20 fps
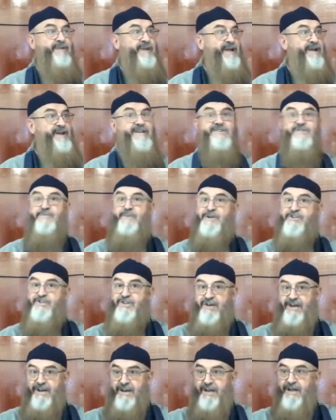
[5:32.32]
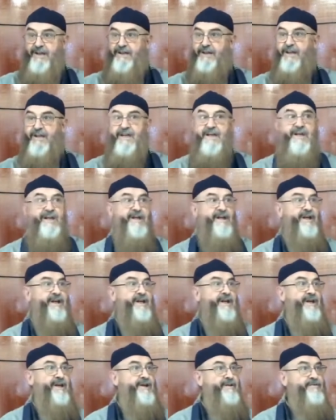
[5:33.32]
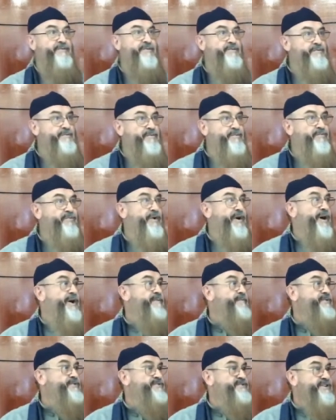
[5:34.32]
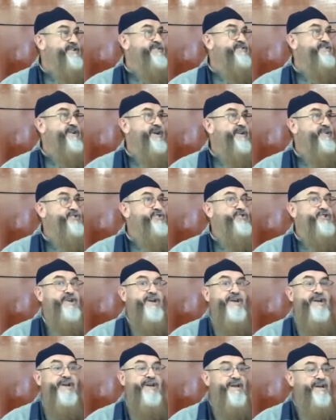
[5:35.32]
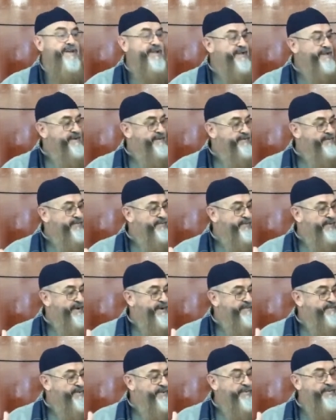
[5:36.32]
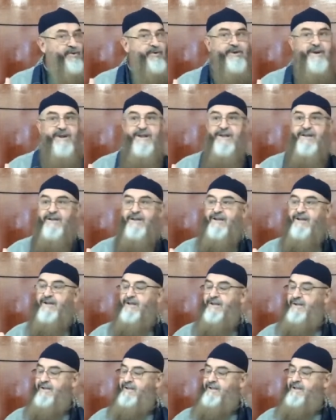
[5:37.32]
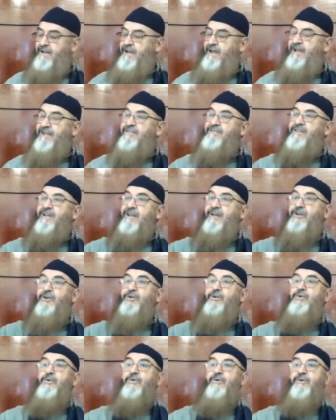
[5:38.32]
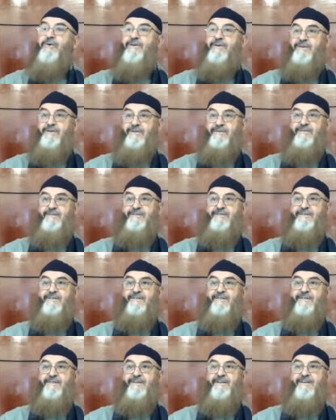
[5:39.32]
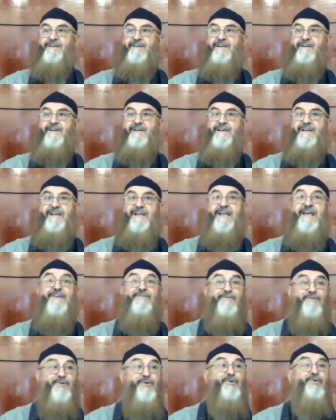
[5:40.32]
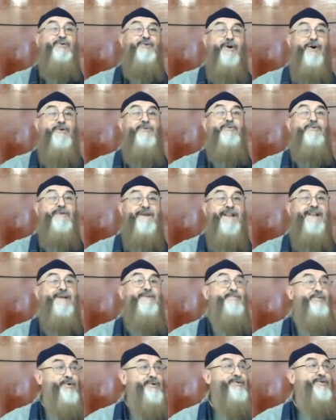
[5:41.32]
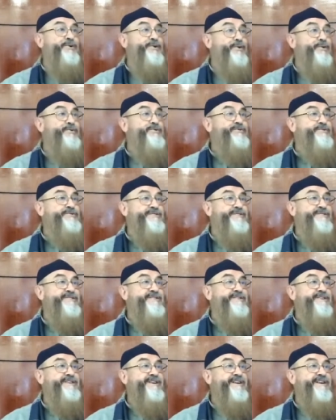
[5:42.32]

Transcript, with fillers: yani, especially like um, farmers and such, from the morning until noon, if you don't really produce